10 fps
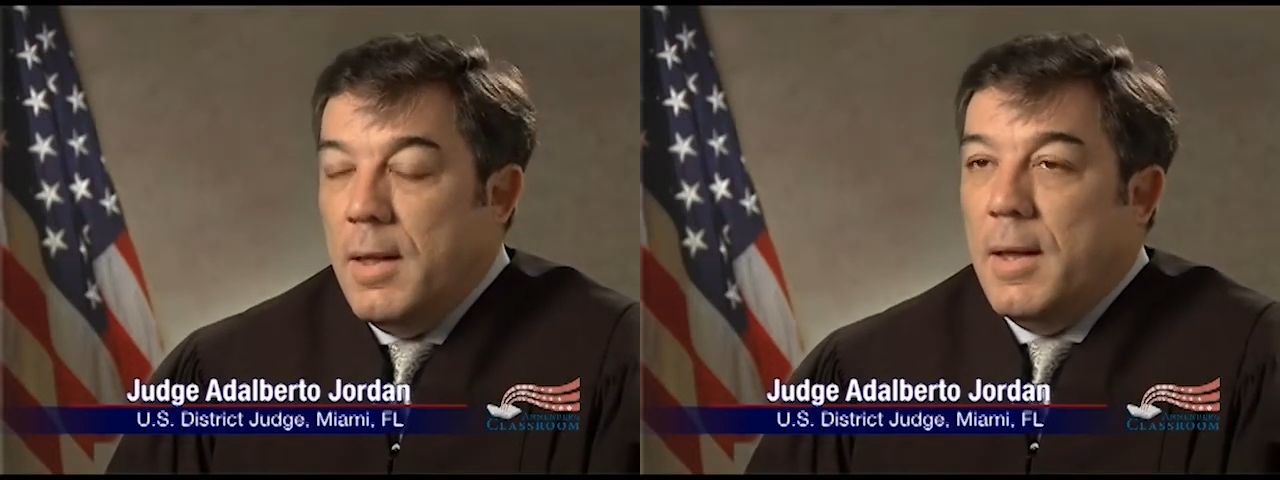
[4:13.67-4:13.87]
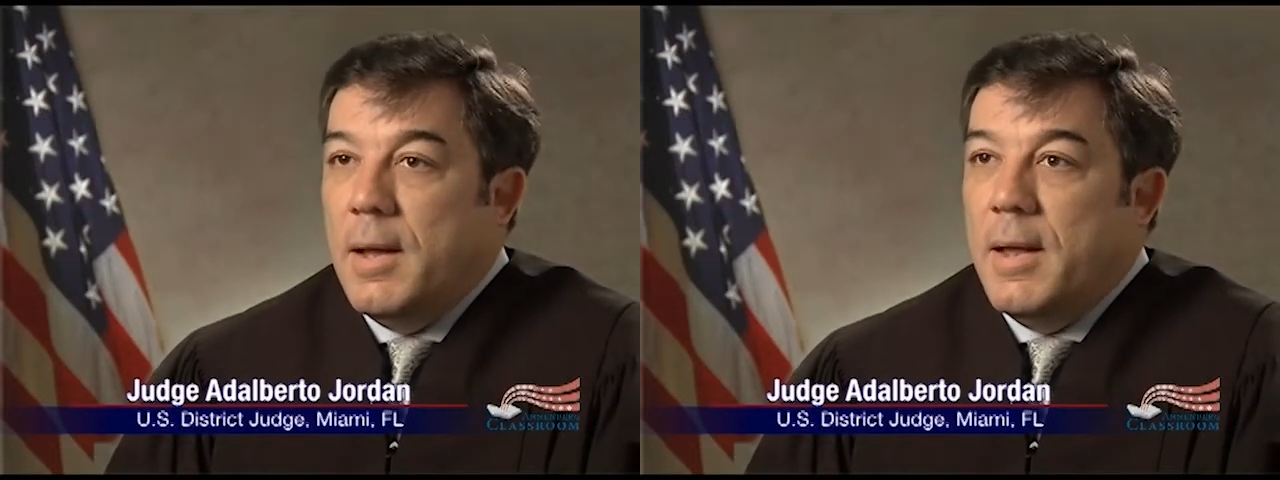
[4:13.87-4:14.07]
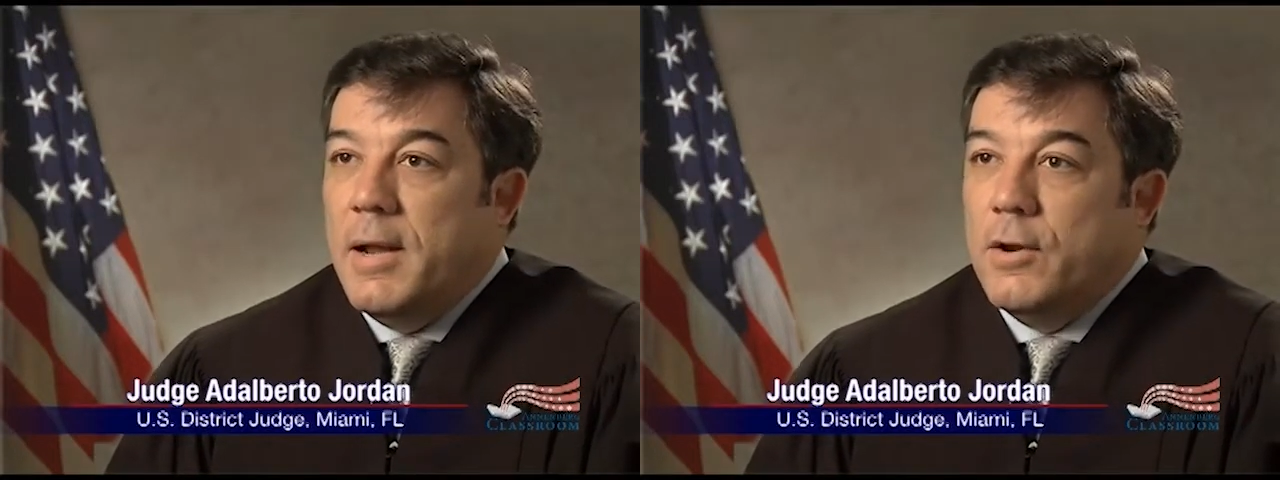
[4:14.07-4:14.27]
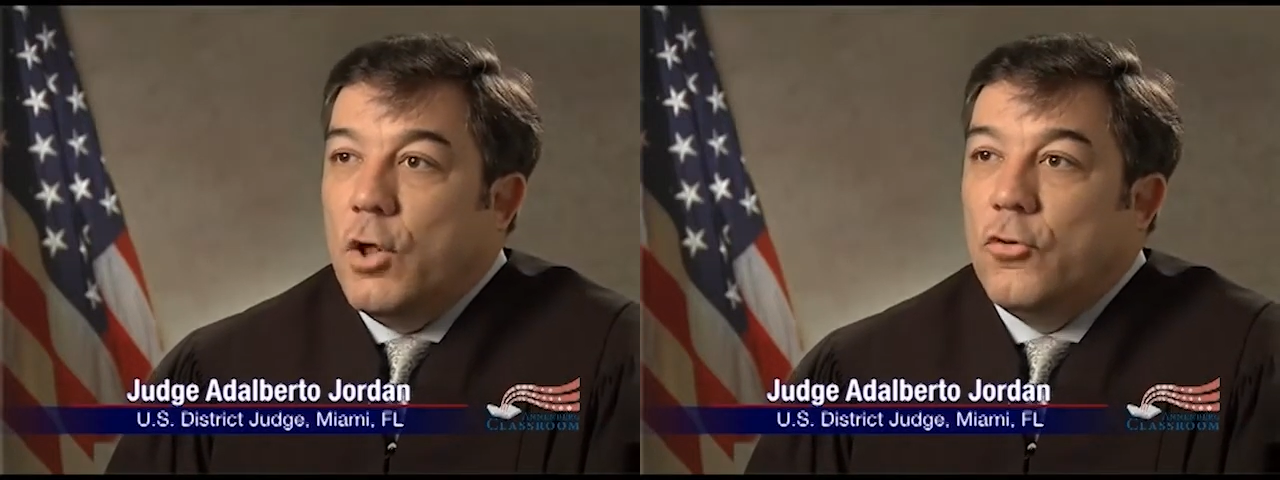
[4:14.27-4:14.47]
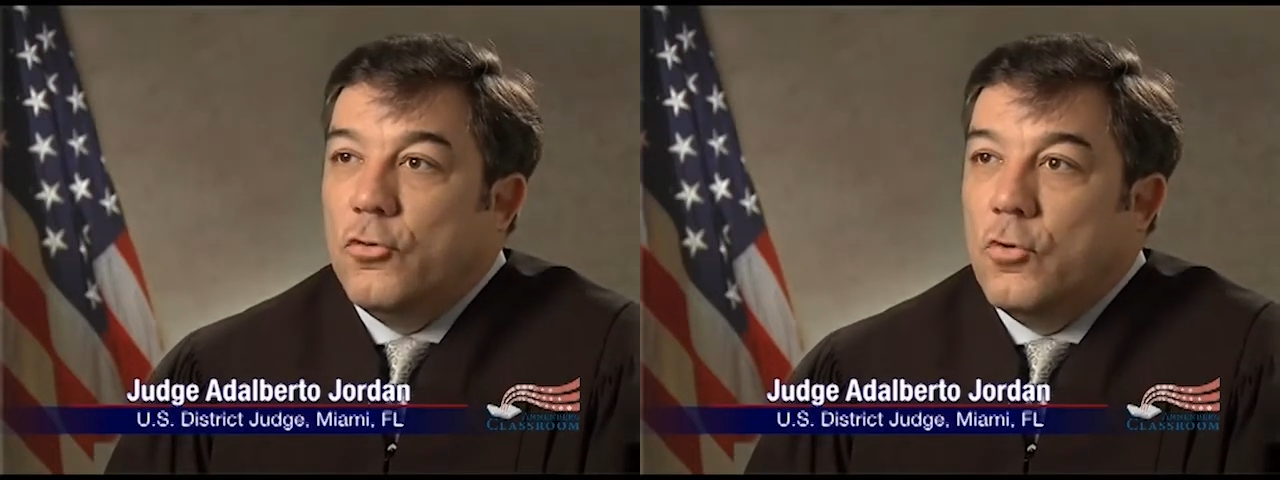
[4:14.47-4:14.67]
And it
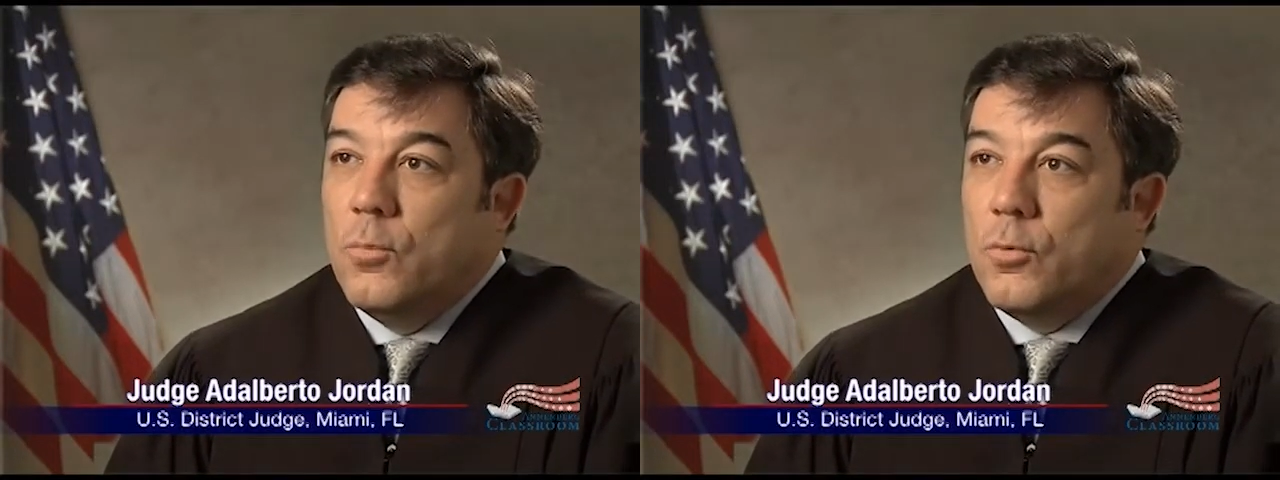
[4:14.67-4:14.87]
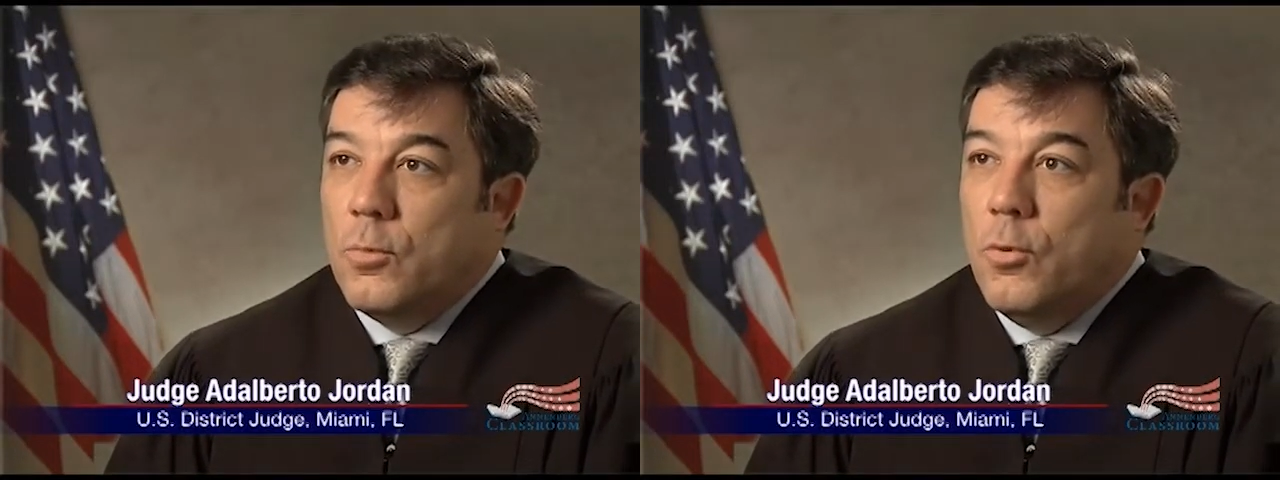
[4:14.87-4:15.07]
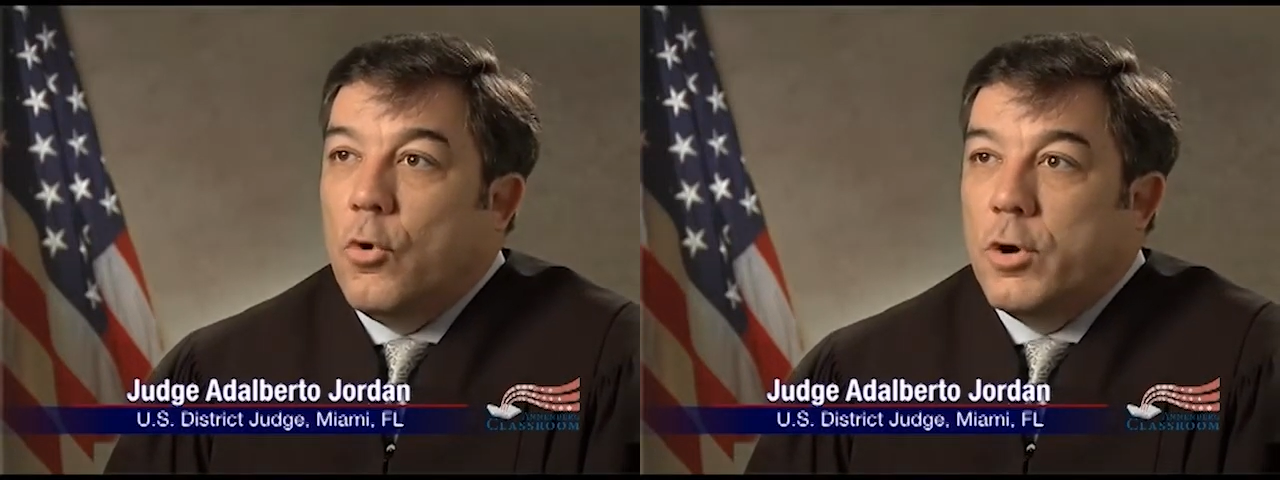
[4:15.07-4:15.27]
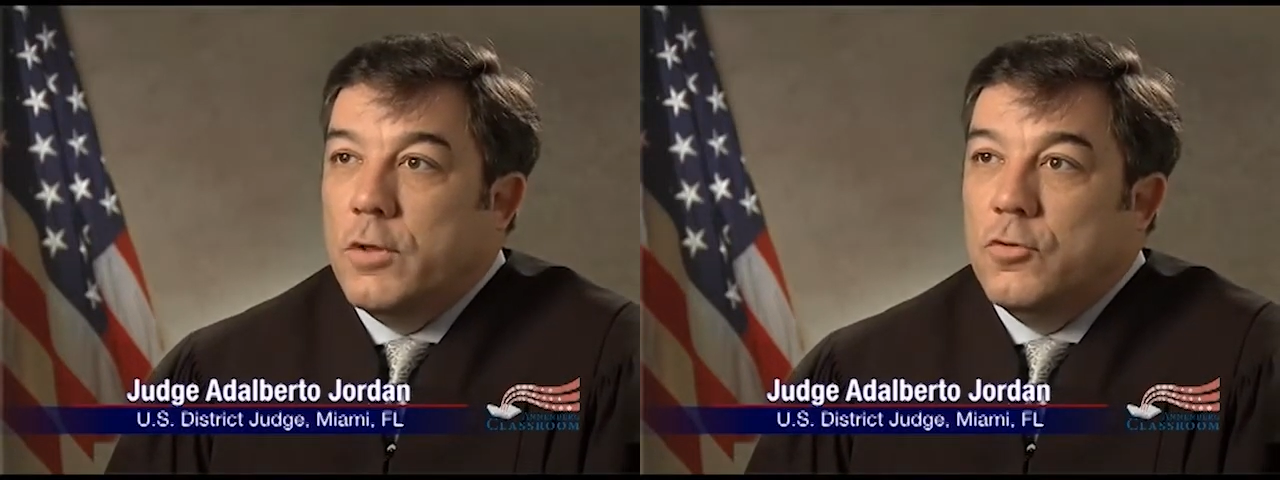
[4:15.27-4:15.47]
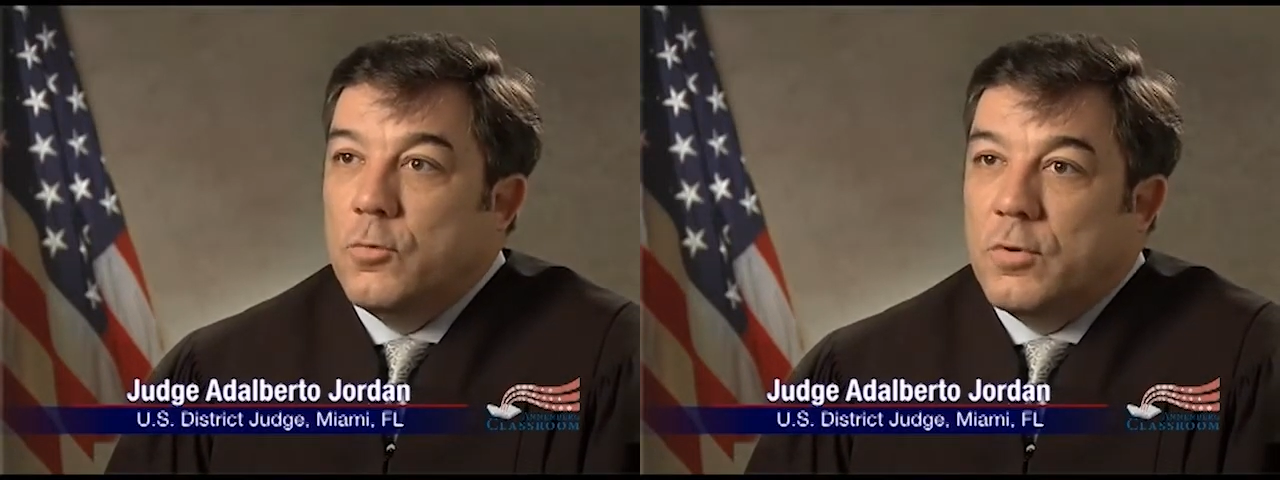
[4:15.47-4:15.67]
also
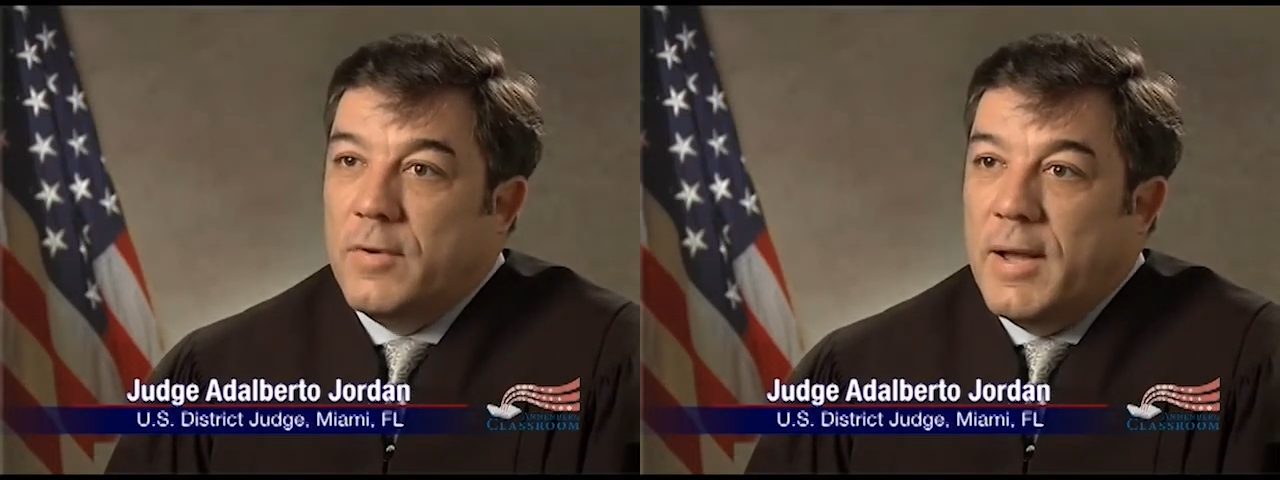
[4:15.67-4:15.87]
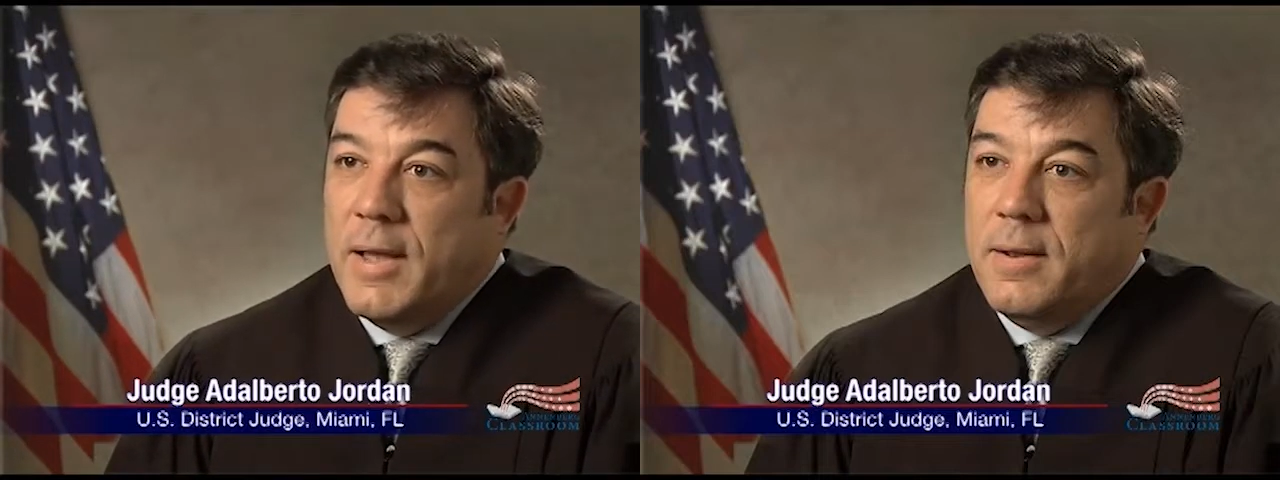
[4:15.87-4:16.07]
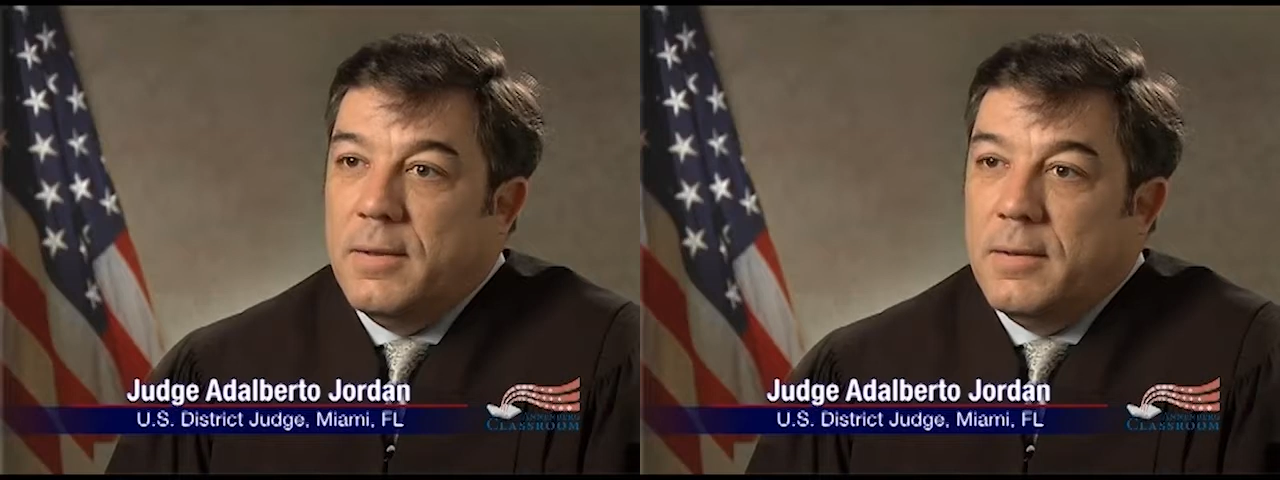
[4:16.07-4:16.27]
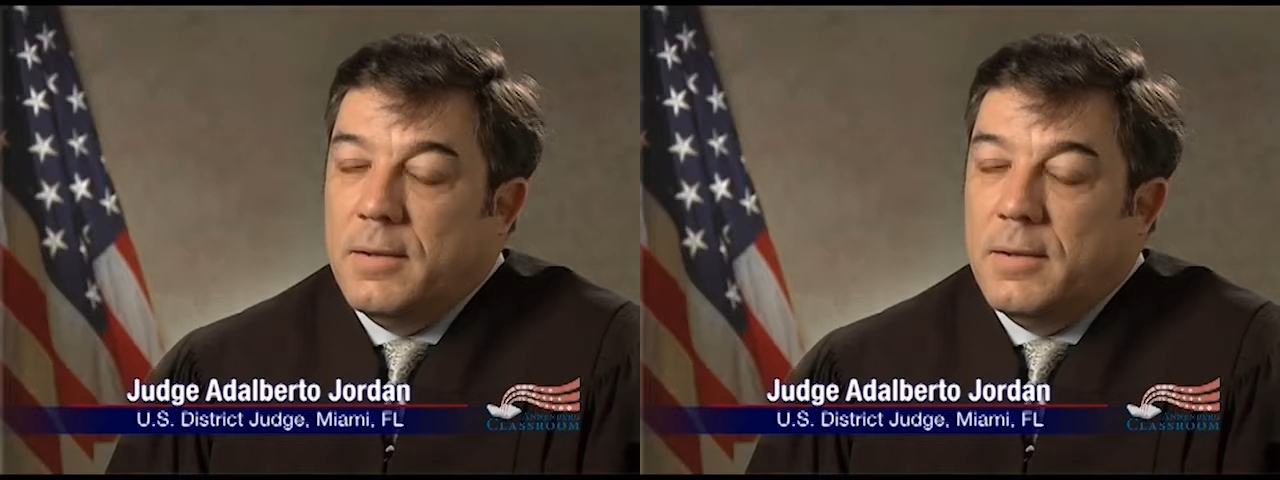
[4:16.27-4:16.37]
purported to provide,